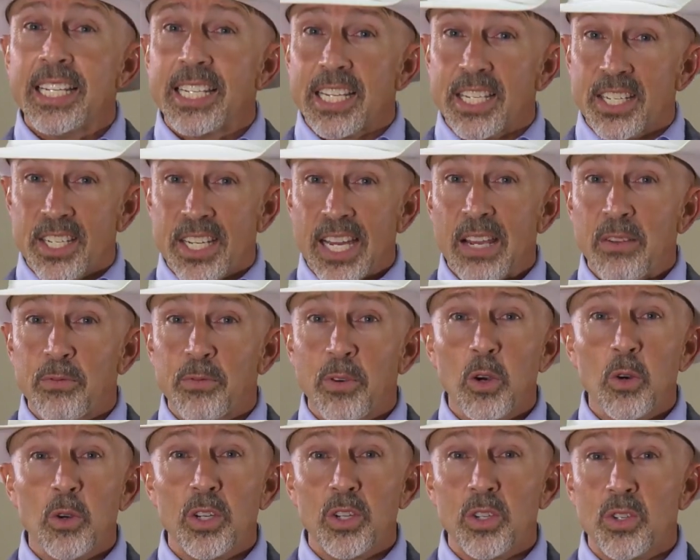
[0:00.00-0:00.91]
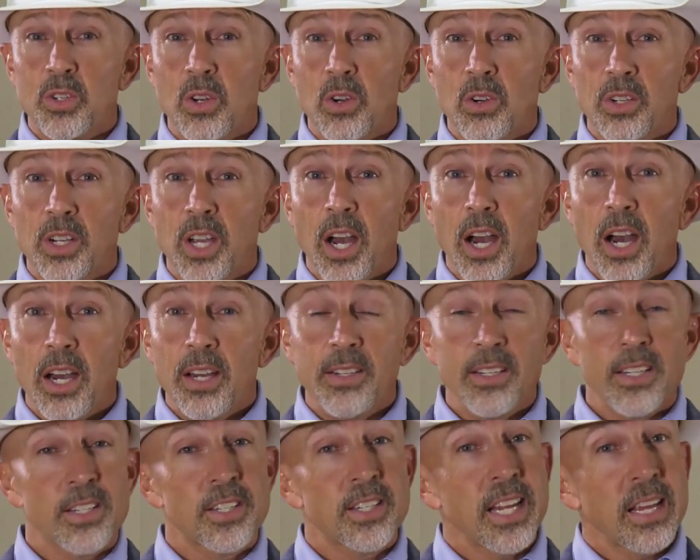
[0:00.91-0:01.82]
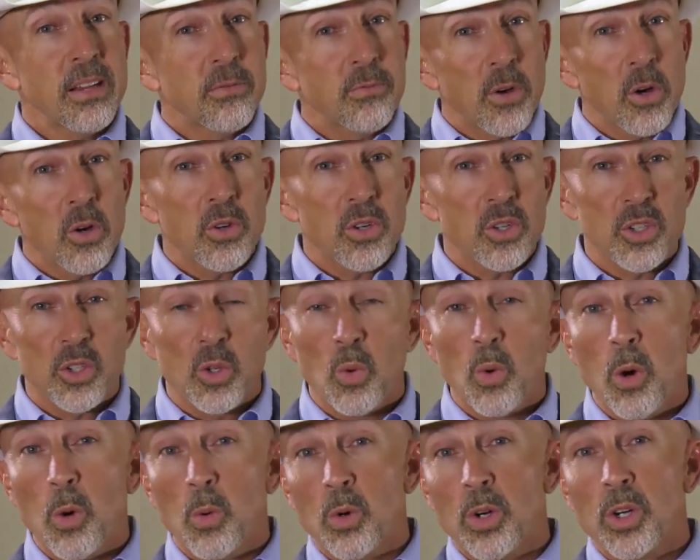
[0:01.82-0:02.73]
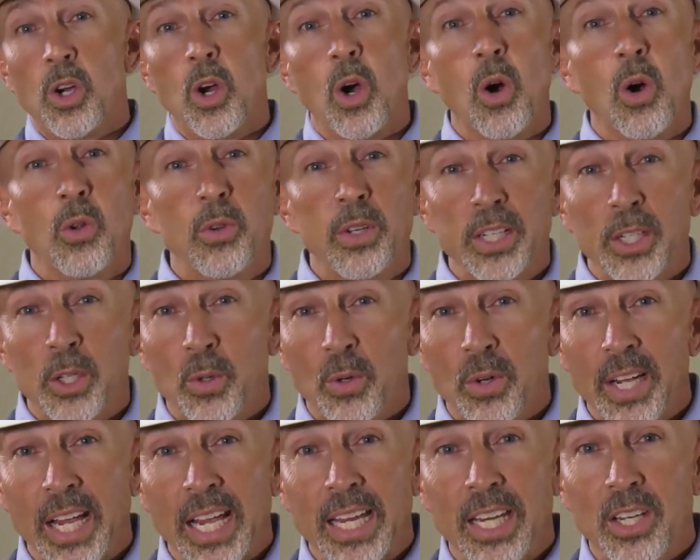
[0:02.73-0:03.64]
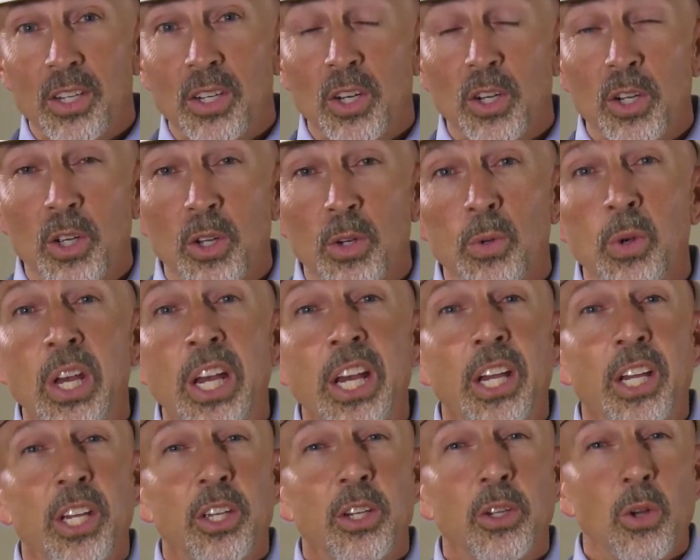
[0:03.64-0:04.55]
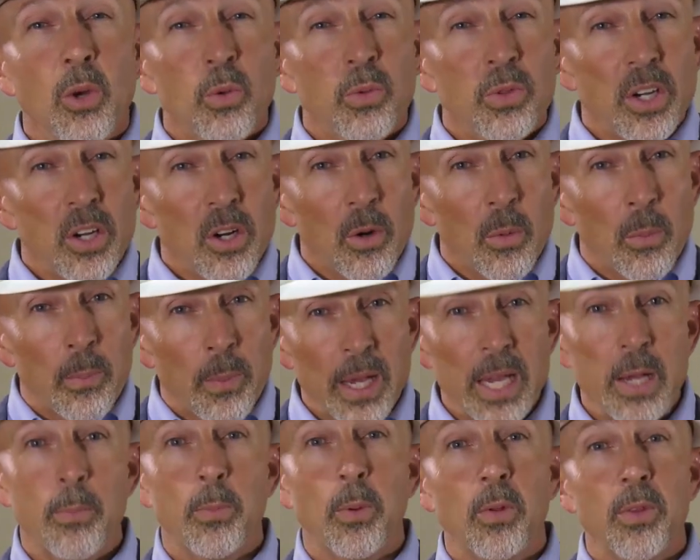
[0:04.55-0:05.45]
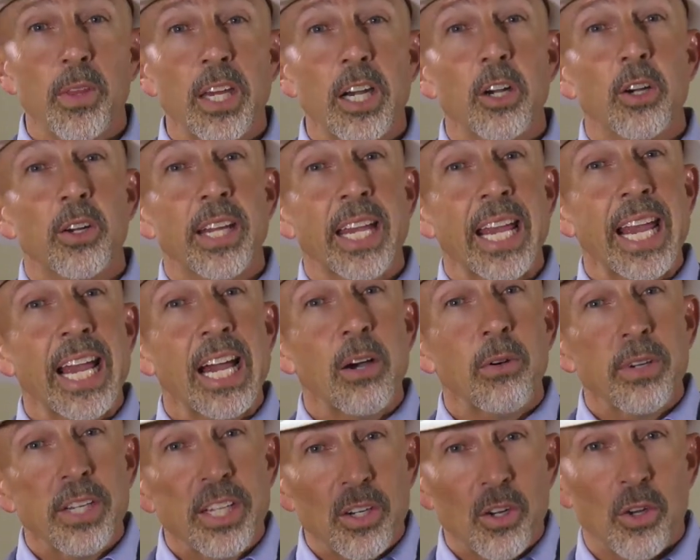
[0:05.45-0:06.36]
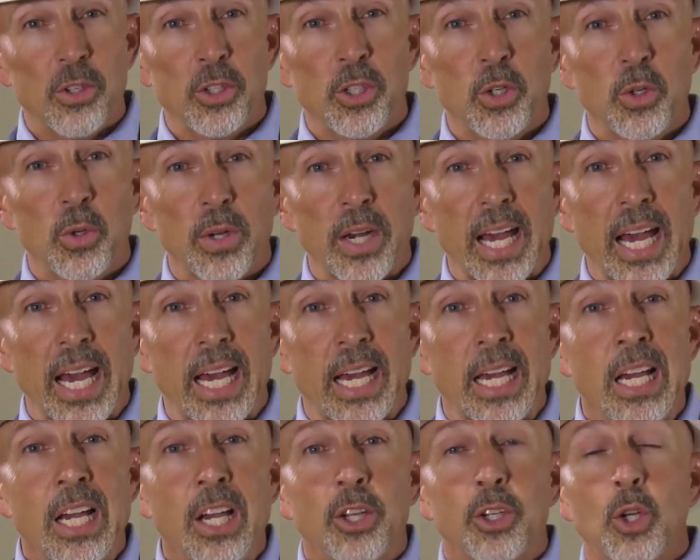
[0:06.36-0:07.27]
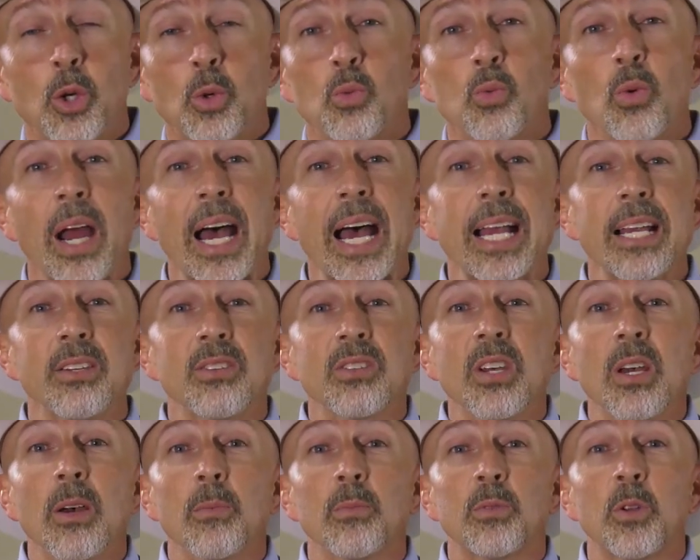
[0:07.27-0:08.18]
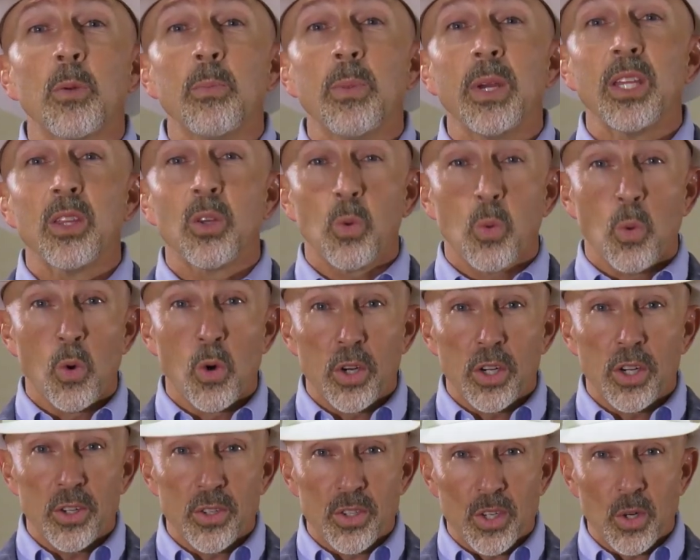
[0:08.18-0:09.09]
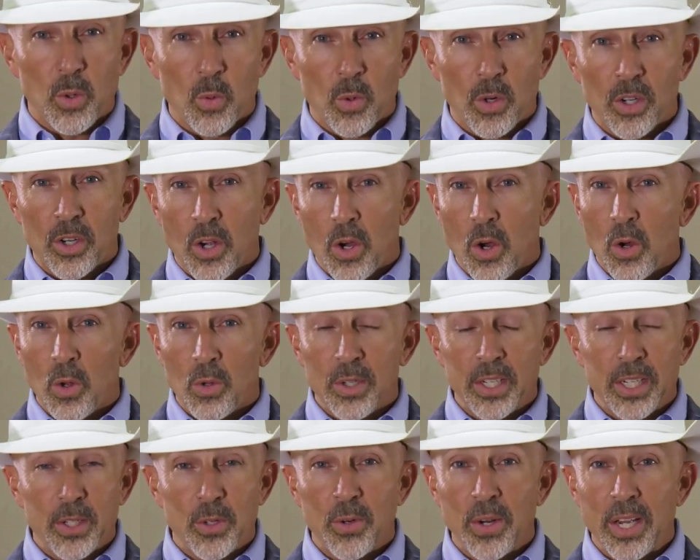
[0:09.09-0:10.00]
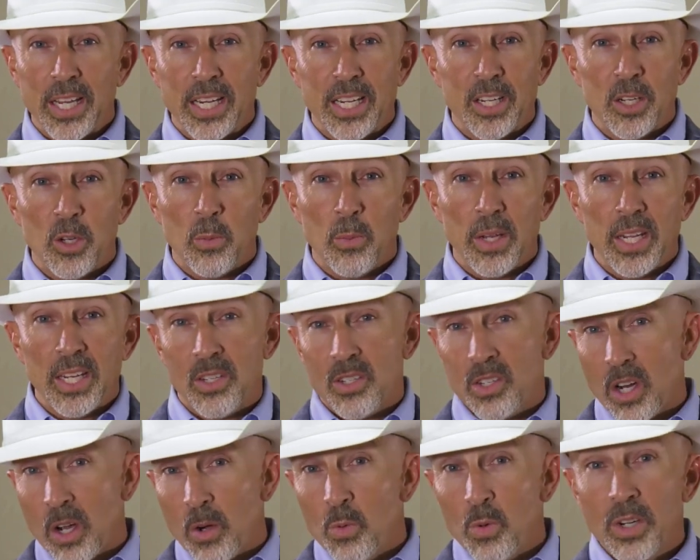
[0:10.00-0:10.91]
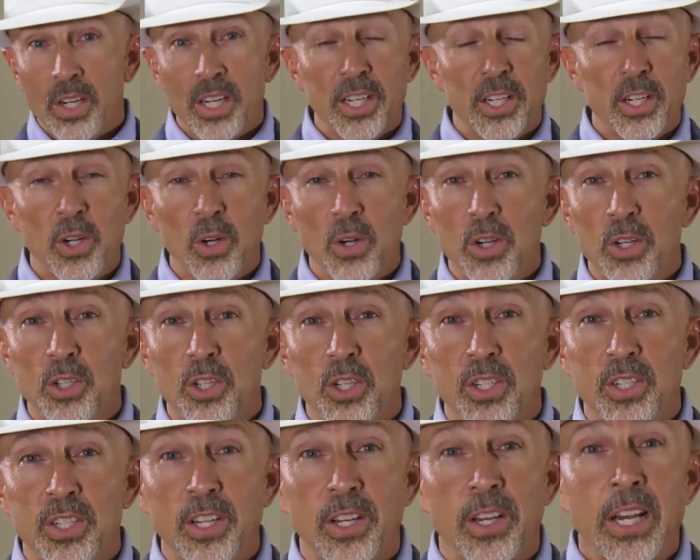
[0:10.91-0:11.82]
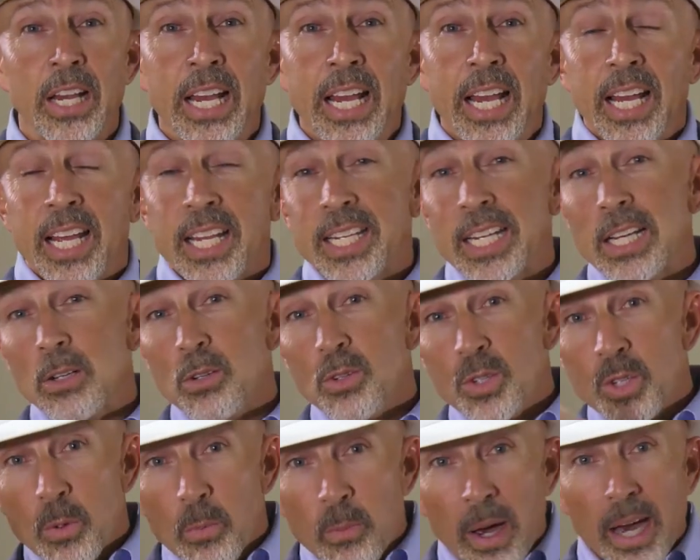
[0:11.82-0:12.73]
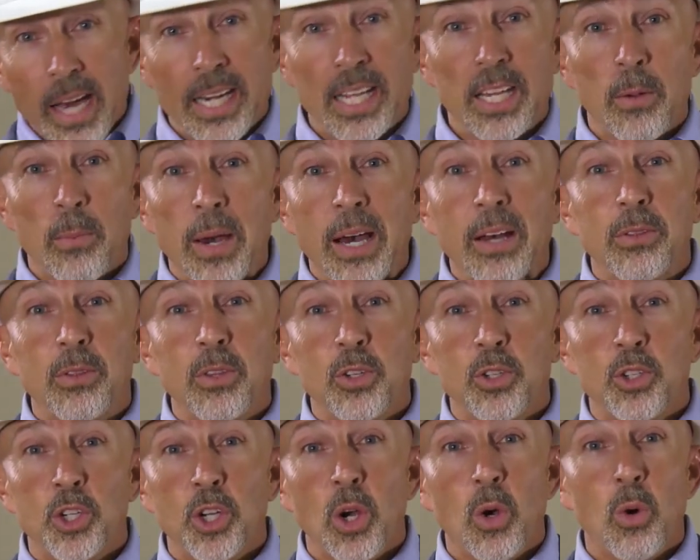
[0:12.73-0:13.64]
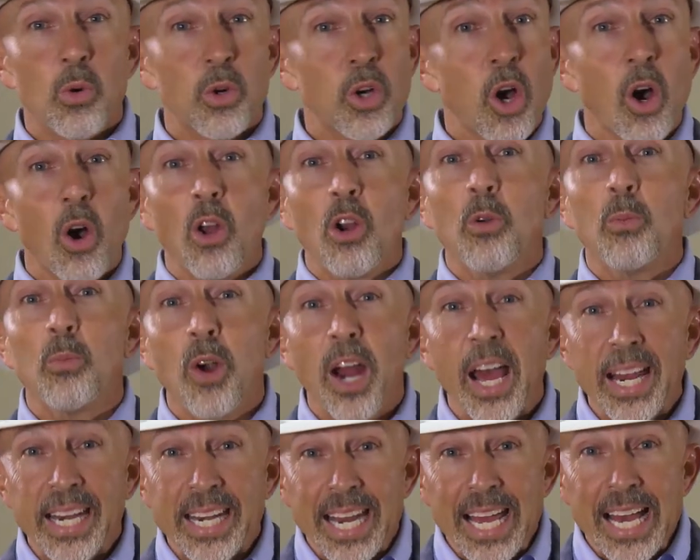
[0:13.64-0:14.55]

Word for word: to stay focused on God, to stay focused on what we're called and created to do. You know, there are people that are counting on you and I to rise up to be the warriors that we're called and created to be. So I want to encourage you to Tell somebody about the show. Call them right